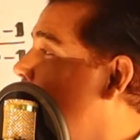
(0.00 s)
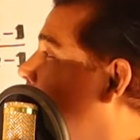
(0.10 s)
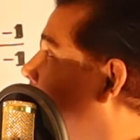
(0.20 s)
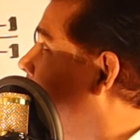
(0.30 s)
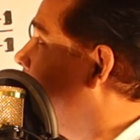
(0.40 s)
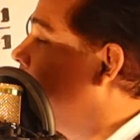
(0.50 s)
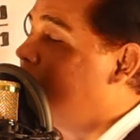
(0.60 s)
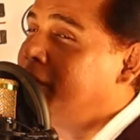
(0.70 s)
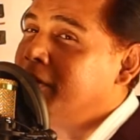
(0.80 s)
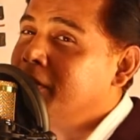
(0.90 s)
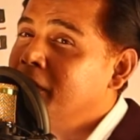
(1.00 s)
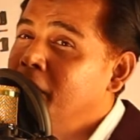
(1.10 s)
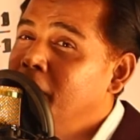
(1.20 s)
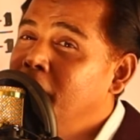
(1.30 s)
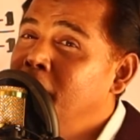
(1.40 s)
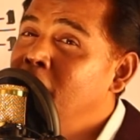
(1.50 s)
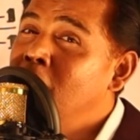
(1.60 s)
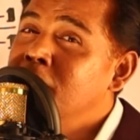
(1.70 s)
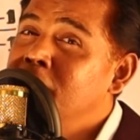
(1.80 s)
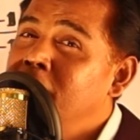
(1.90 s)
and this is
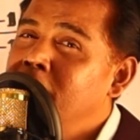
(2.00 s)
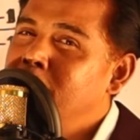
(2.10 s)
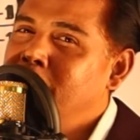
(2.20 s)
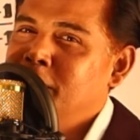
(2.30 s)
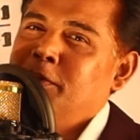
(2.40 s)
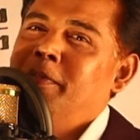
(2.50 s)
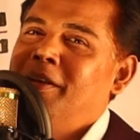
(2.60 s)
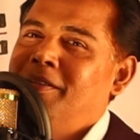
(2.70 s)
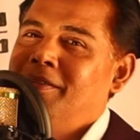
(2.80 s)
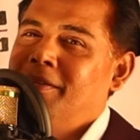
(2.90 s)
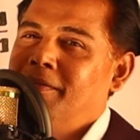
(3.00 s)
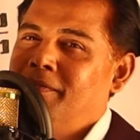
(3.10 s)
not replacement.